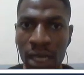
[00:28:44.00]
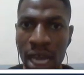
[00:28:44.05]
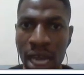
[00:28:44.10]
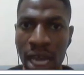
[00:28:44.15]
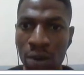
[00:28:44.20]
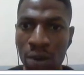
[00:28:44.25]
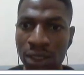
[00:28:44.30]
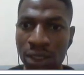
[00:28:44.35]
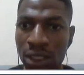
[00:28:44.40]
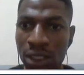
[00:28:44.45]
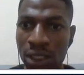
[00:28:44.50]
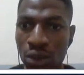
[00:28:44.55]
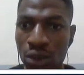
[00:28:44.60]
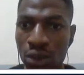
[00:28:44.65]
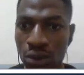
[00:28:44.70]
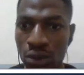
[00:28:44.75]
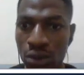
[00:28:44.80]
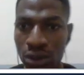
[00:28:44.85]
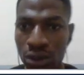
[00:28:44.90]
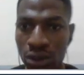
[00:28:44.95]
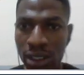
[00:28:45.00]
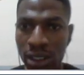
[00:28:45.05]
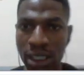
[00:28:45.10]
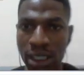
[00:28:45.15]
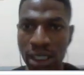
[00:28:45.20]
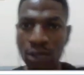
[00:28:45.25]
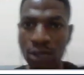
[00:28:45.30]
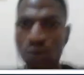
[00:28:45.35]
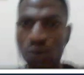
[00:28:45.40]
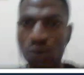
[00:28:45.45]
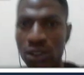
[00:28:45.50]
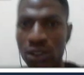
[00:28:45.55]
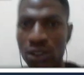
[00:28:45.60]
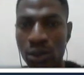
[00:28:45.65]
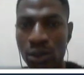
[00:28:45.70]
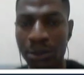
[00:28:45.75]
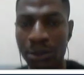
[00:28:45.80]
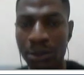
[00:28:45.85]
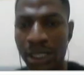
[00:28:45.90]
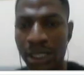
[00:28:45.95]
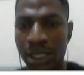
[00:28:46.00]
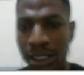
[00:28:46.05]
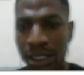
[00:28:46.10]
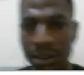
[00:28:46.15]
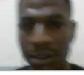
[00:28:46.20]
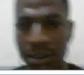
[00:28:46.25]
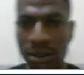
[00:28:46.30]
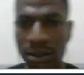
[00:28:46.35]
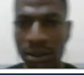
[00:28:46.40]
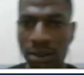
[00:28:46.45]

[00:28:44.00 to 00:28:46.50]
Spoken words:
I won't tell you, you see, I told you it's a website.